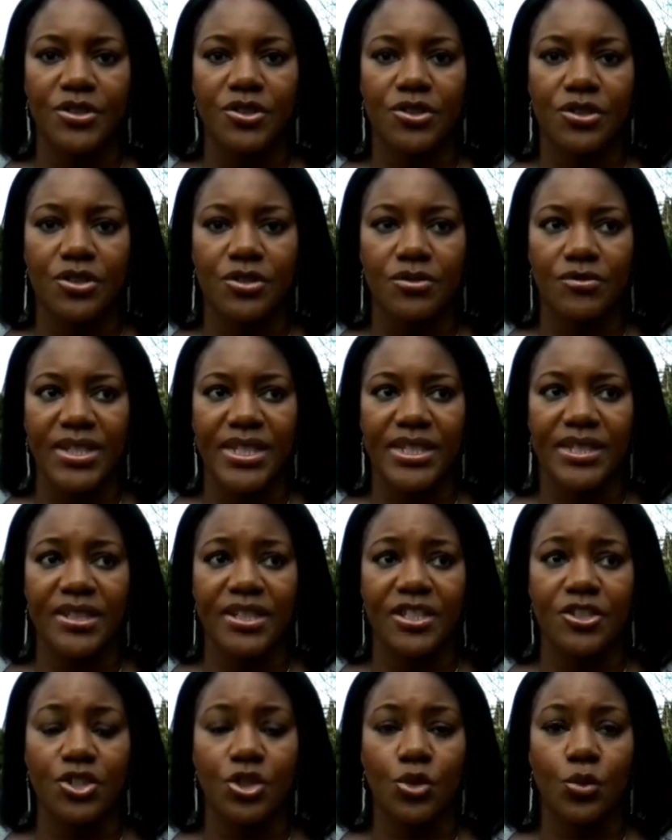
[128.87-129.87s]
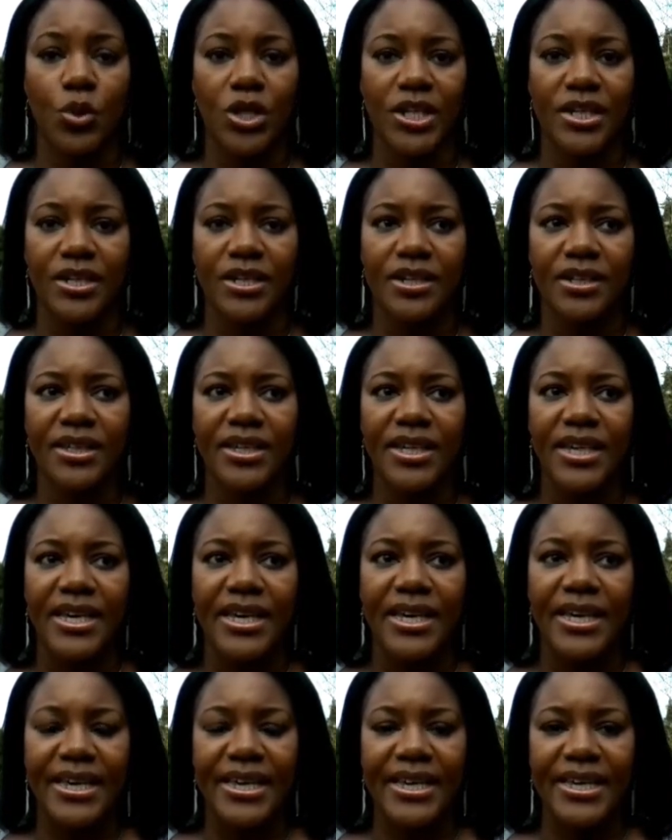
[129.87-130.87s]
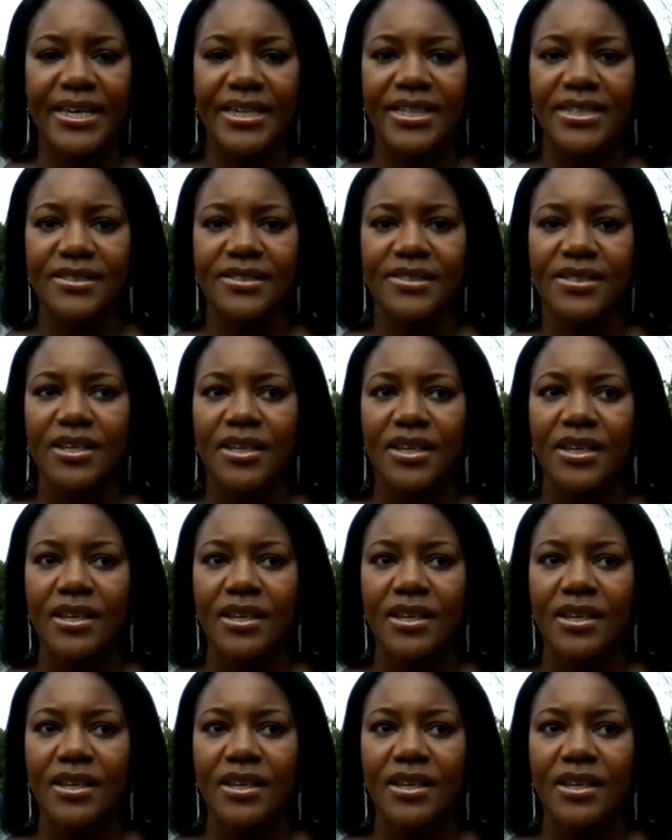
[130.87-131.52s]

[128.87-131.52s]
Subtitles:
your career and your work is